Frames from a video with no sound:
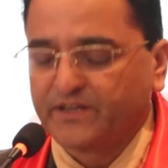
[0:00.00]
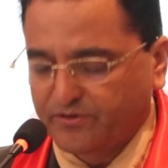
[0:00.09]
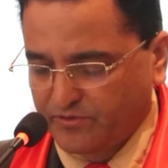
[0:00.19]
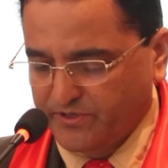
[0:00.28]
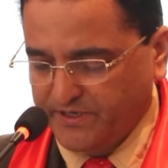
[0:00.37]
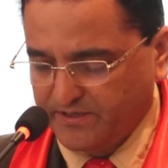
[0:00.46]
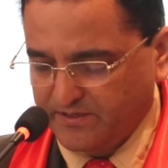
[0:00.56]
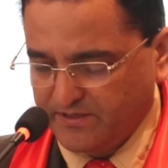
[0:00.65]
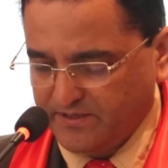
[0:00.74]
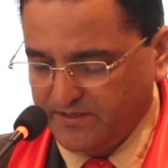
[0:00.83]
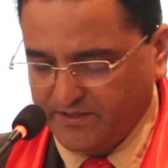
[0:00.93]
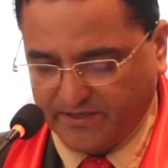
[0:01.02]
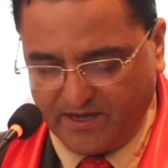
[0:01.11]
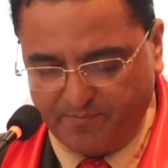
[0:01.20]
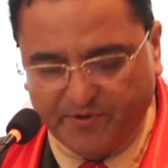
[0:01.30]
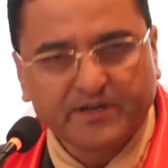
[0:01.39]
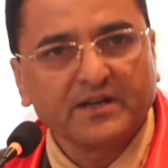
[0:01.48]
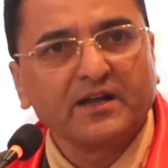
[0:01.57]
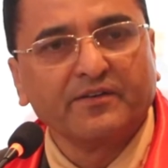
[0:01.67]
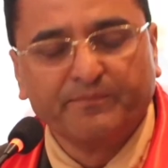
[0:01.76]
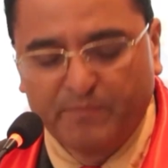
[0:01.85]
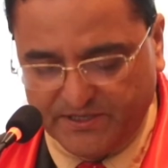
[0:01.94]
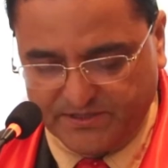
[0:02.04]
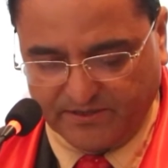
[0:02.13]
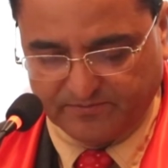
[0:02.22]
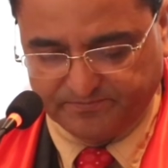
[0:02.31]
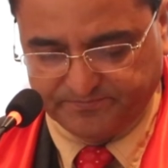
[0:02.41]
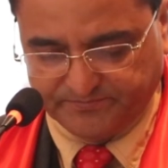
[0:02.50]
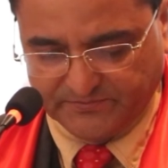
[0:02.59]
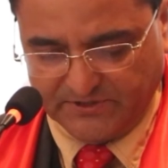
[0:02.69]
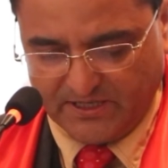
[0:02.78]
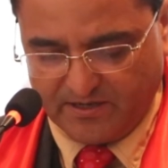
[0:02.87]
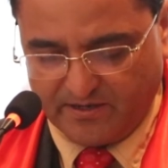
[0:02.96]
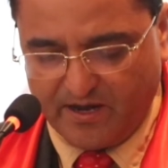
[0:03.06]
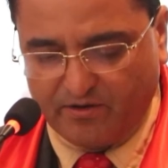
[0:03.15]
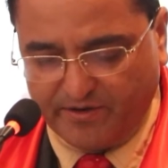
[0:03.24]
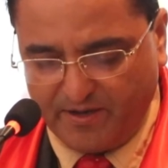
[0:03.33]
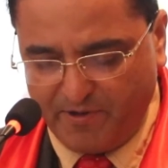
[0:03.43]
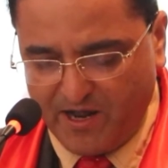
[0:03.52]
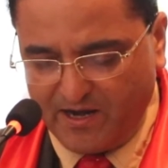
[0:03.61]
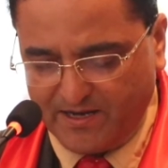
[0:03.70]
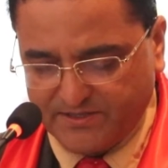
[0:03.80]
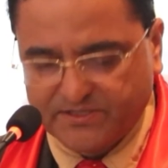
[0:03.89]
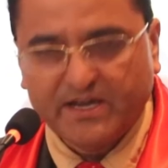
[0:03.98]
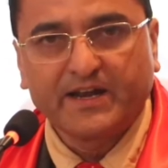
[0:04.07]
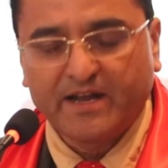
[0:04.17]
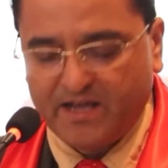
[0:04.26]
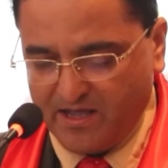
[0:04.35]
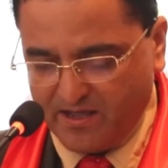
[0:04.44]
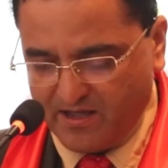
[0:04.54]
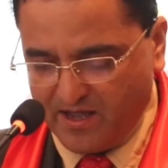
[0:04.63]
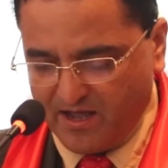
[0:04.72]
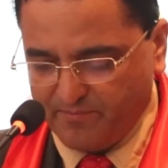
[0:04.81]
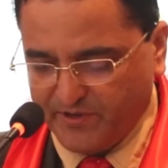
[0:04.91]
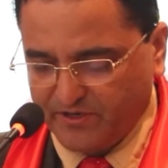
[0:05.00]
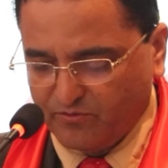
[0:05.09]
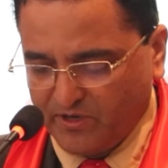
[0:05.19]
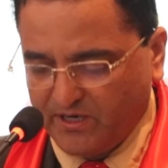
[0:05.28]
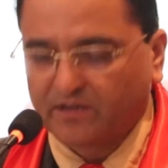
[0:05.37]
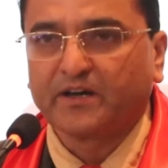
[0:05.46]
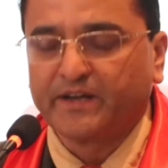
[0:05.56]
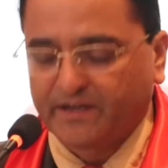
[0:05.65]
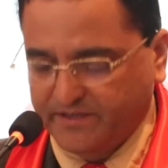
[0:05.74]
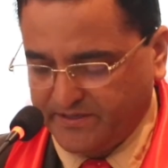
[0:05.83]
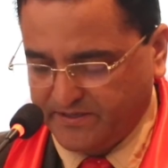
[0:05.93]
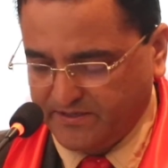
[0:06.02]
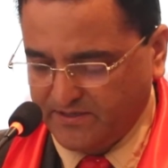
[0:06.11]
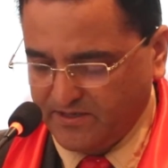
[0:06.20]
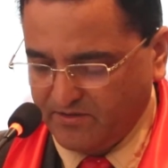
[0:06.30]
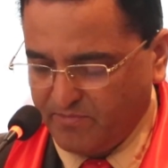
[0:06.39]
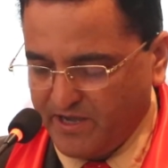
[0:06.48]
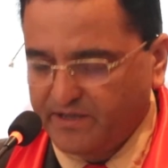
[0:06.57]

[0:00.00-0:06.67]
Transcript: including the capital of Beijing. Now, Nepal and China have been well connected by